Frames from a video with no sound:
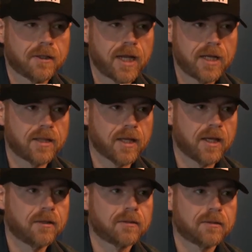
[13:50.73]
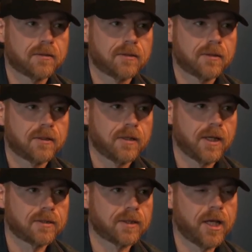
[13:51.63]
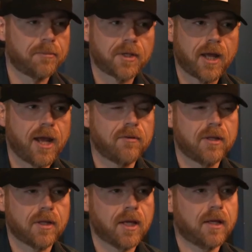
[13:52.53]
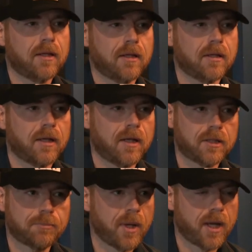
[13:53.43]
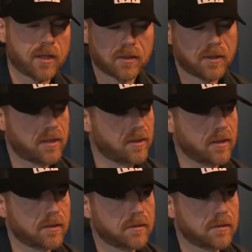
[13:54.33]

anything, accept everything, and expect nothing.